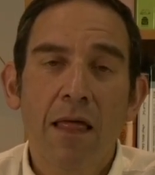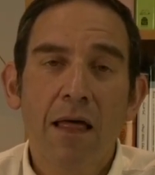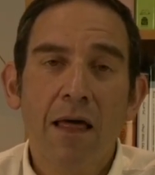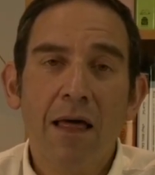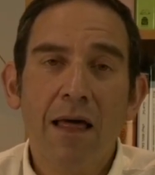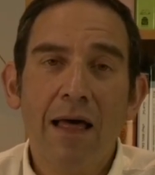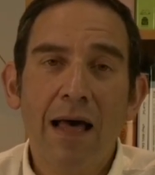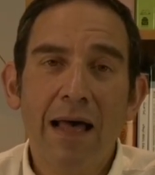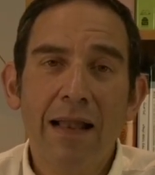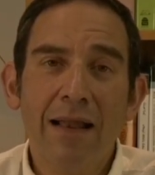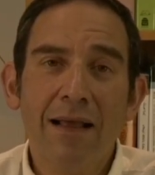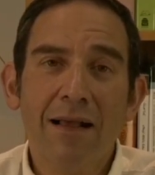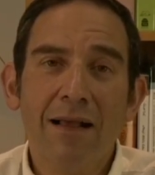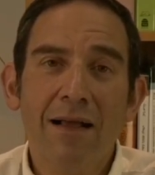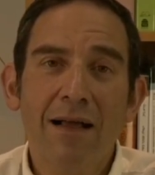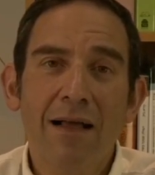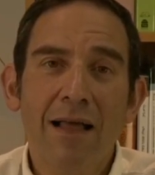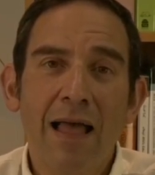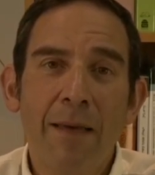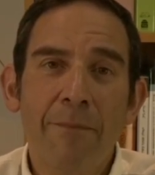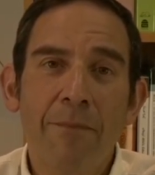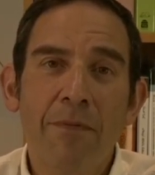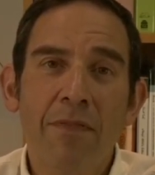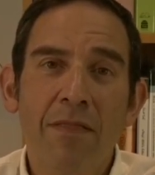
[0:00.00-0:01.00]

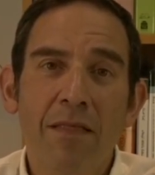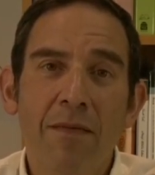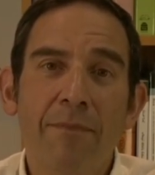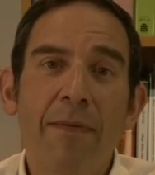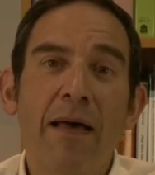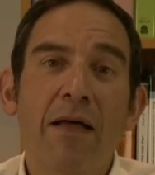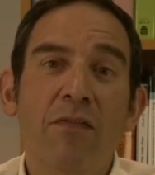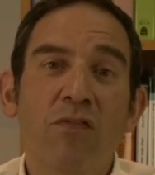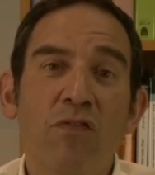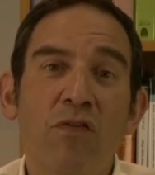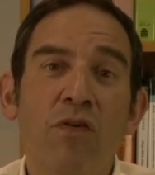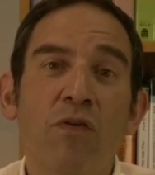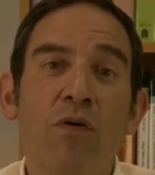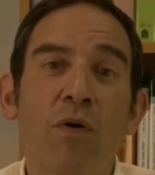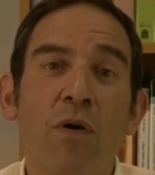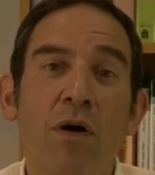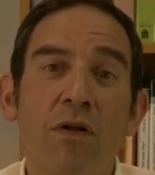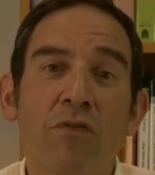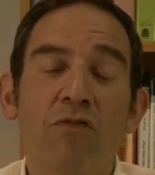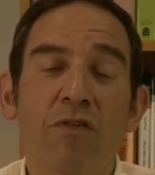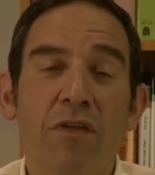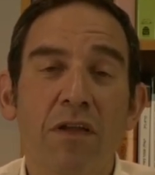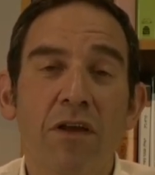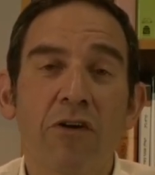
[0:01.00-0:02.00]
Chanukah happens about
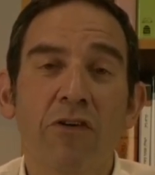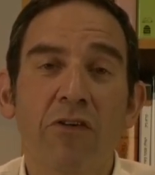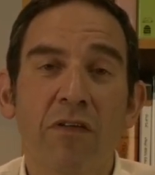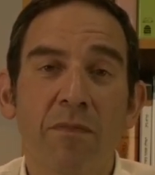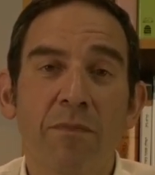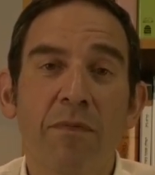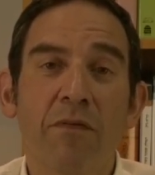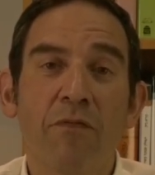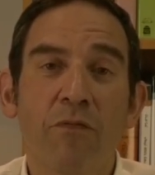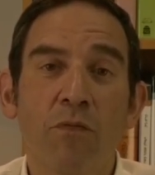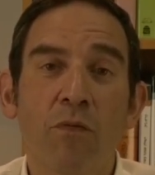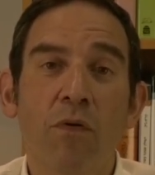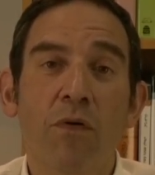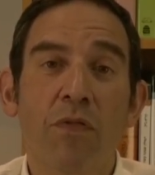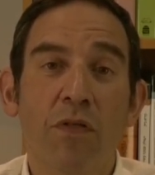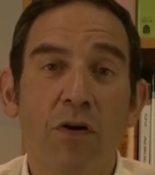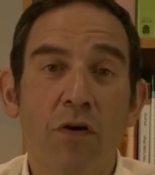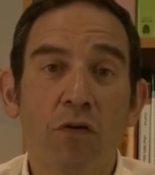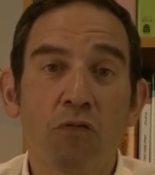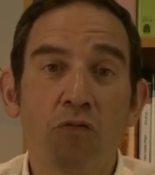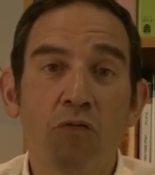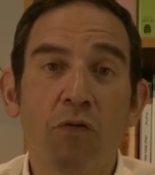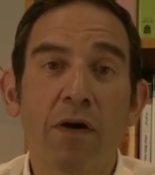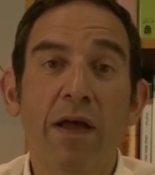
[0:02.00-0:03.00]
200 years before the
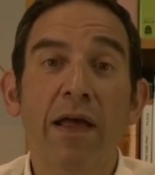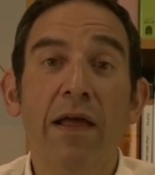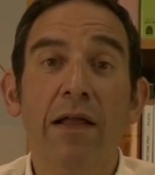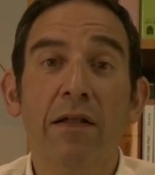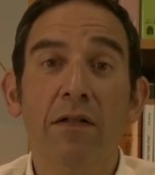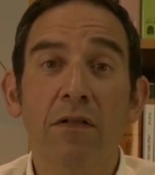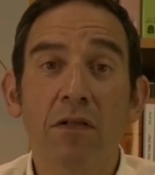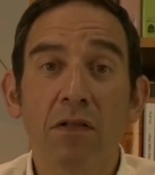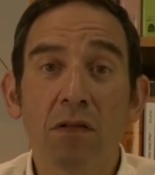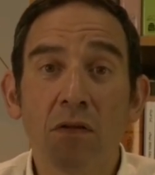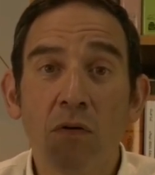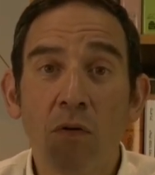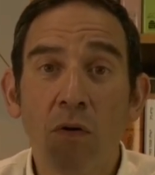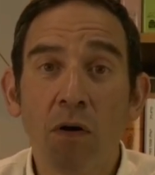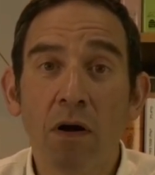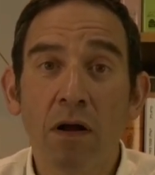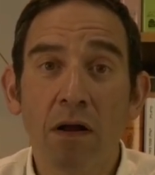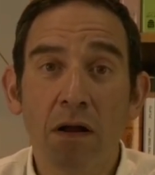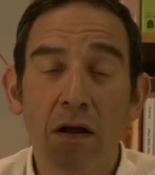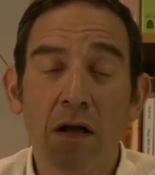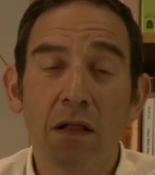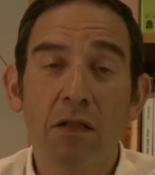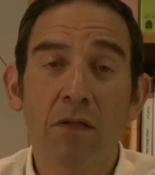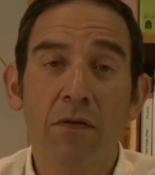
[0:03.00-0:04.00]
great
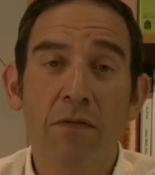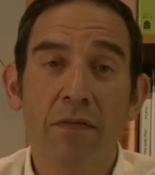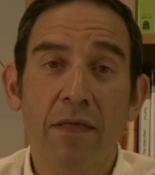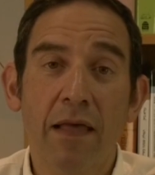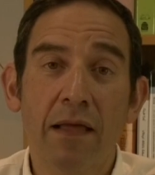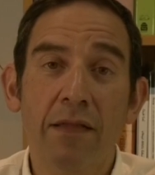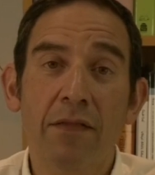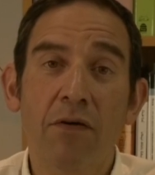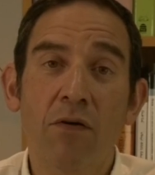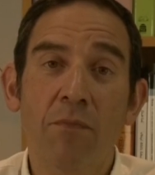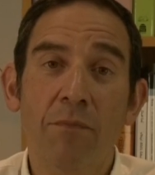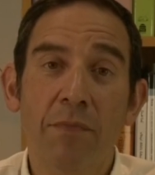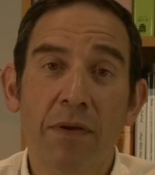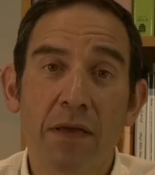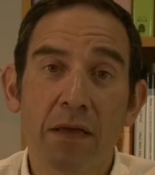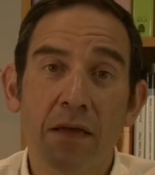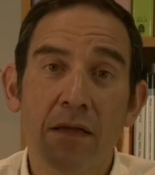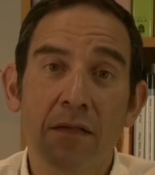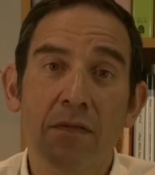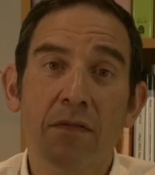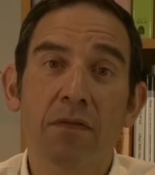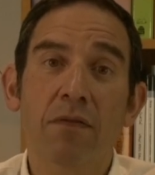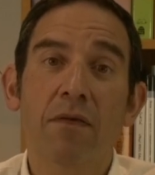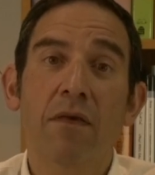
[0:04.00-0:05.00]
long Galus Edom
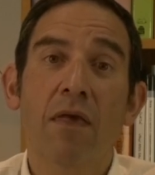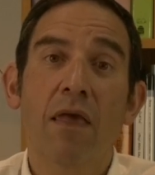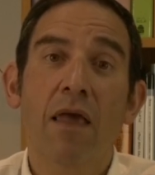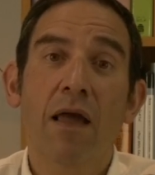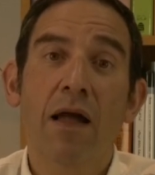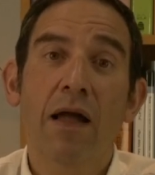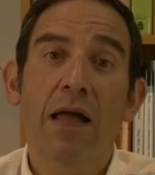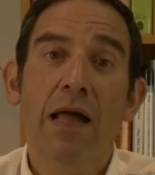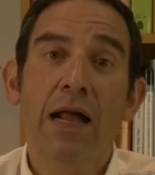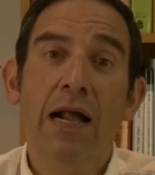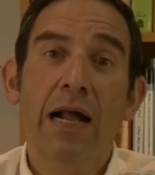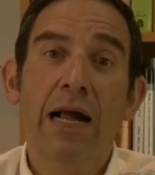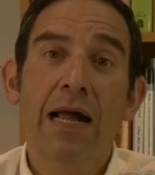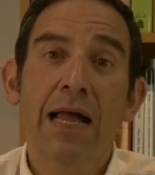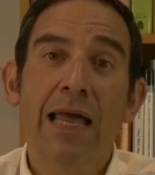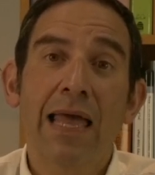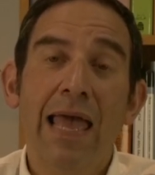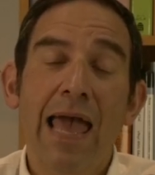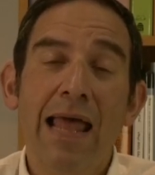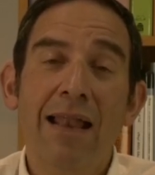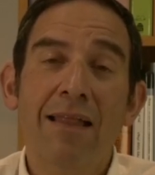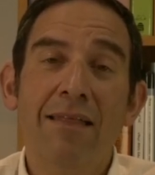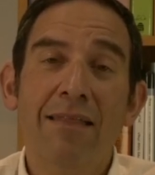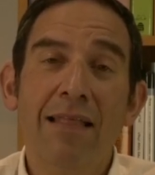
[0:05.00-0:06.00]
begins.
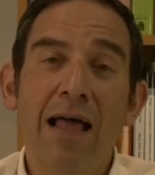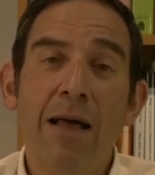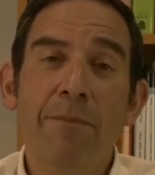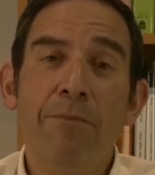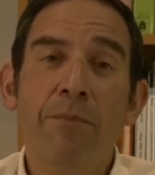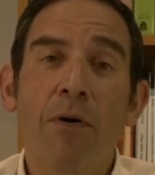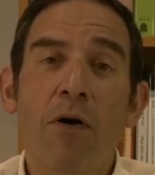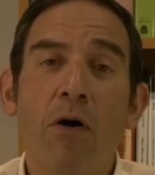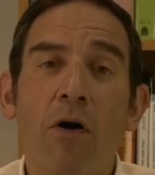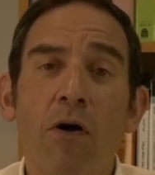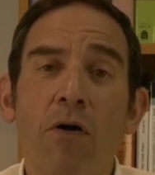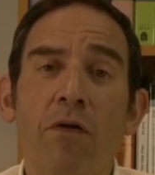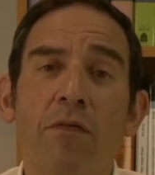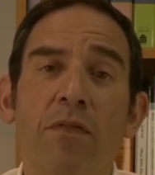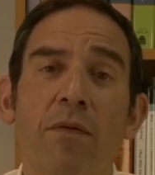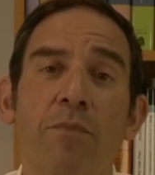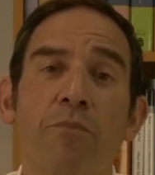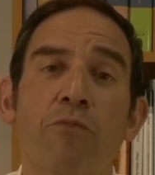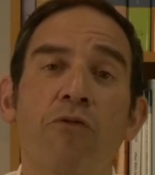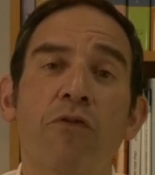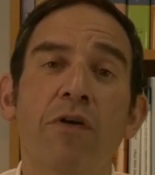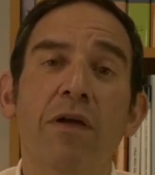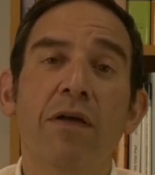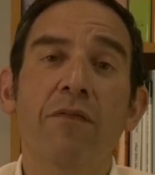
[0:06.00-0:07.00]
And it's not part of the
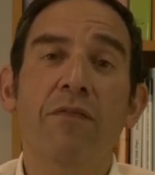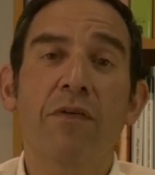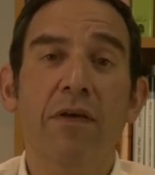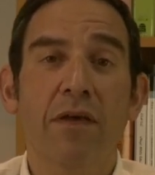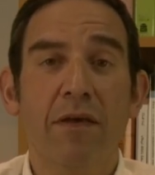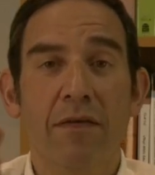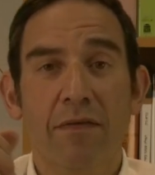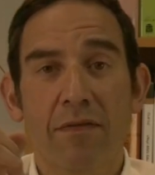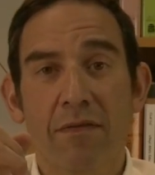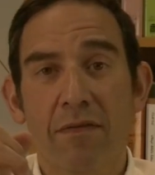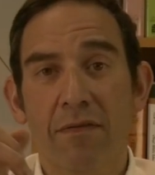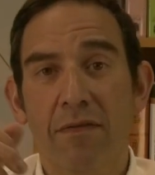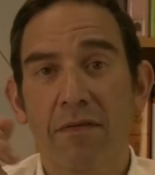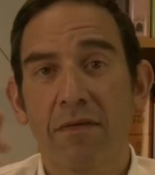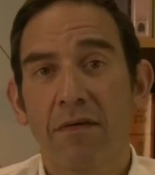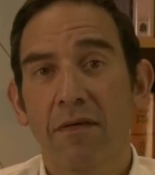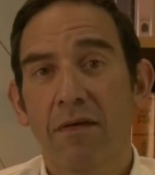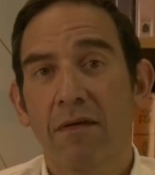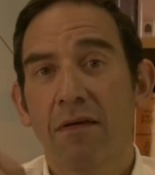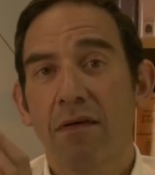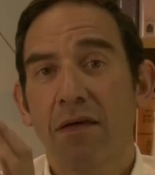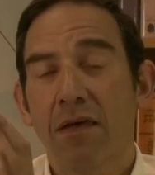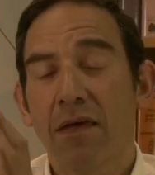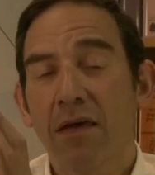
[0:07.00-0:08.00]
previous
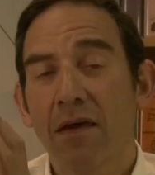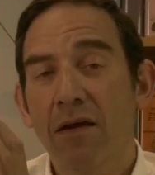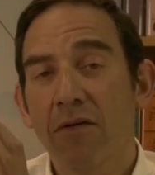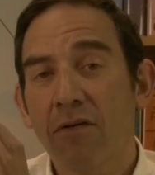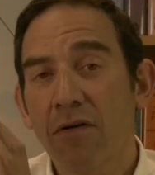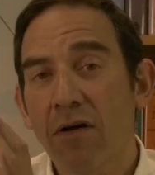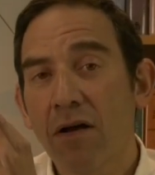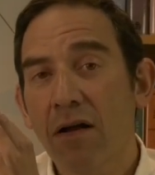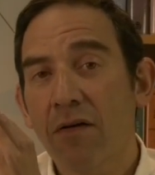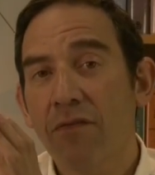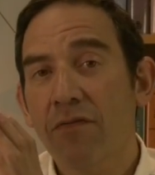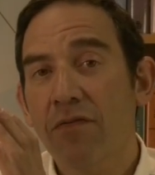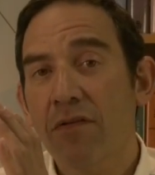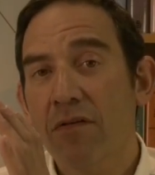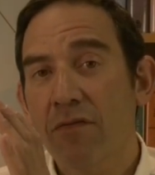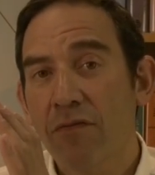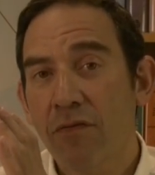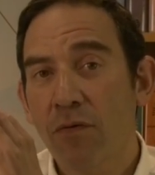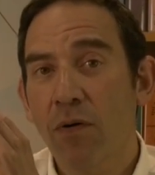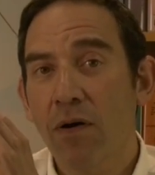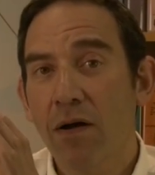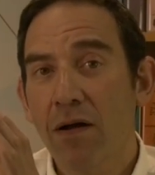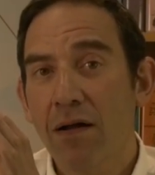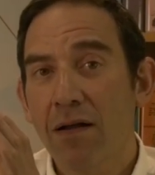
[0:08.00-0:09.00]
era of
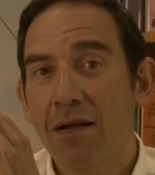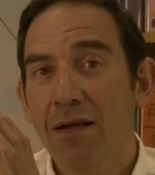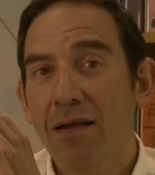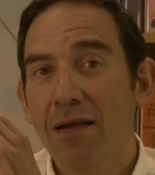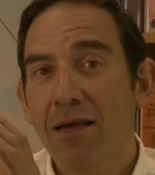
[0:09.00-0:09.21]
Nevuah.